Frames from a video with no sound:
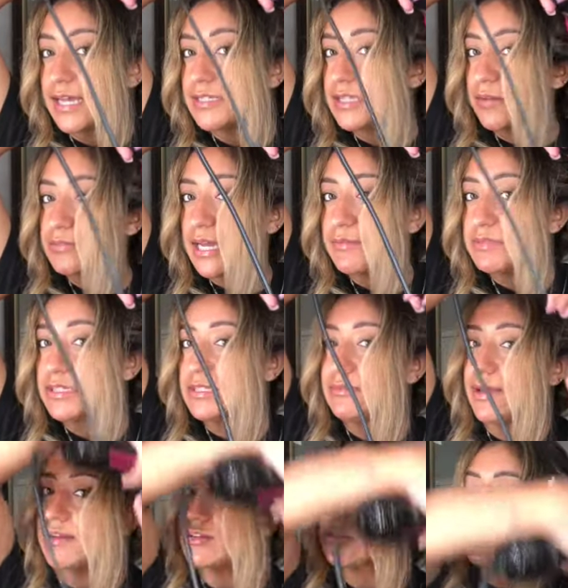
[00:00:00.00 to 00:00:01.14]
I sometimes, because my
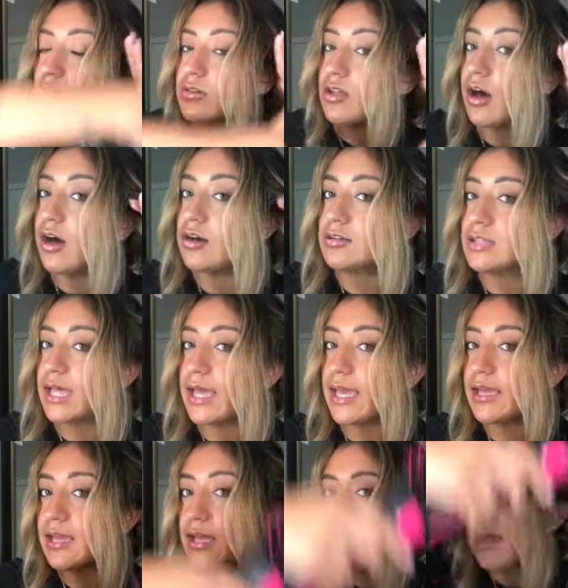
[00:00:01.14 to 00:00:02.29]
hair is so long,
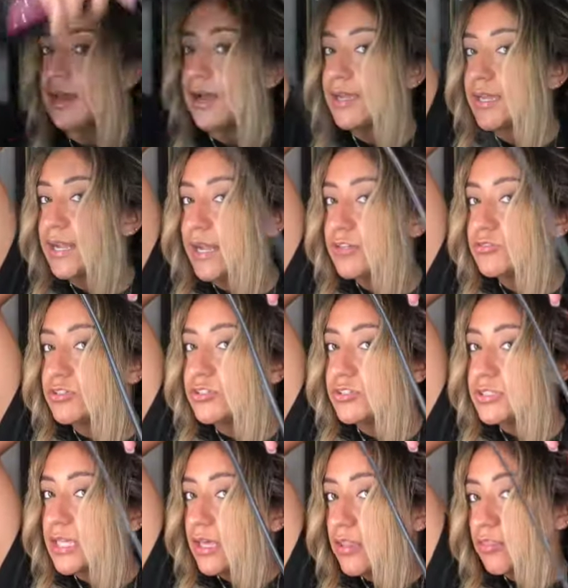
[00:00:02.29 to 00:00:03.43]
like I can actually just
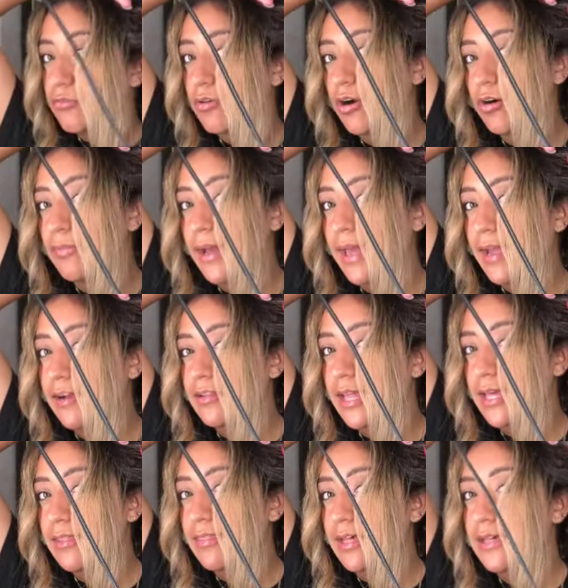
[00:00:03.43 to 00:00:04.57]
like throw my hair like
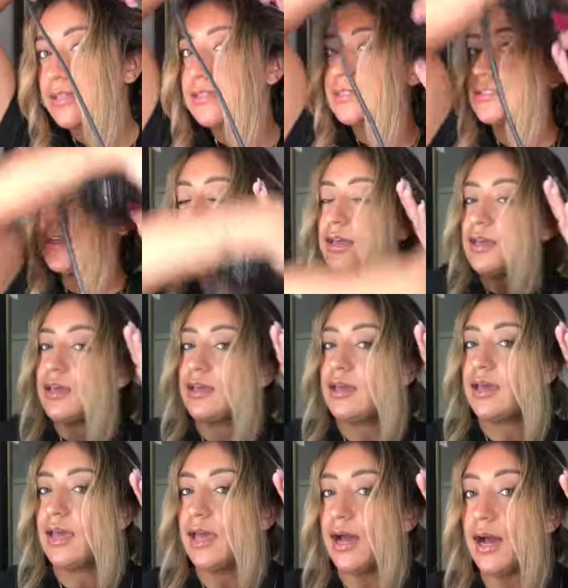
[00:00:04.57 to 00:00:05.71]
this
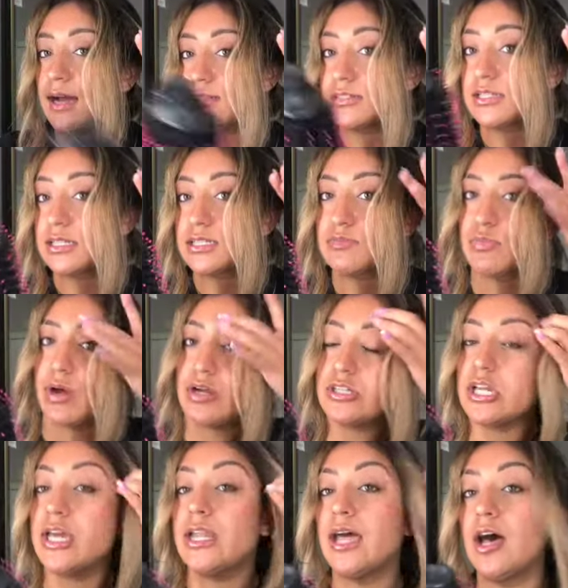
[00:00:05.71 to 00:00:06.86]
onto this brush
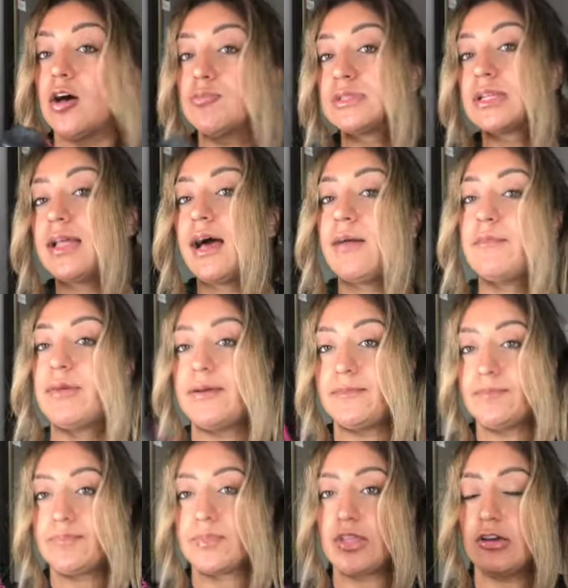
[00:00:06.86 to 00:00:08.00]
and it helps a lot, but
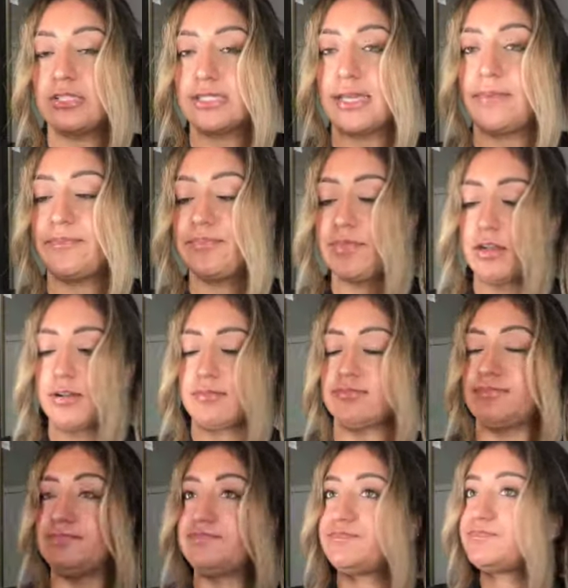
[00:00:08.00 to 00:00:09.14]
you'll see. All
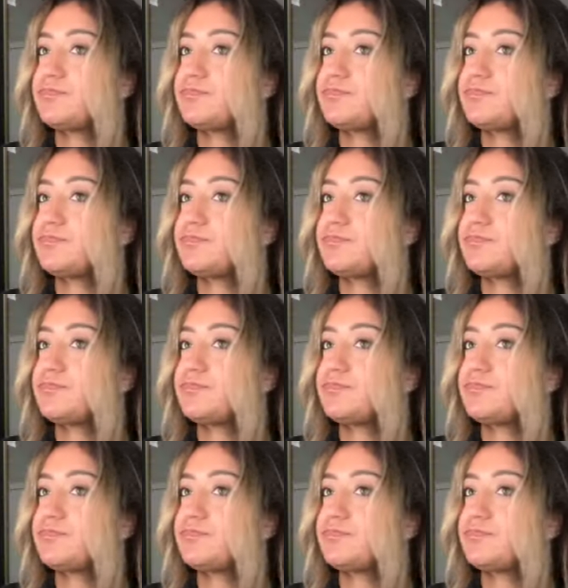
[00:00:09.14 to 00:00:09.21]
right.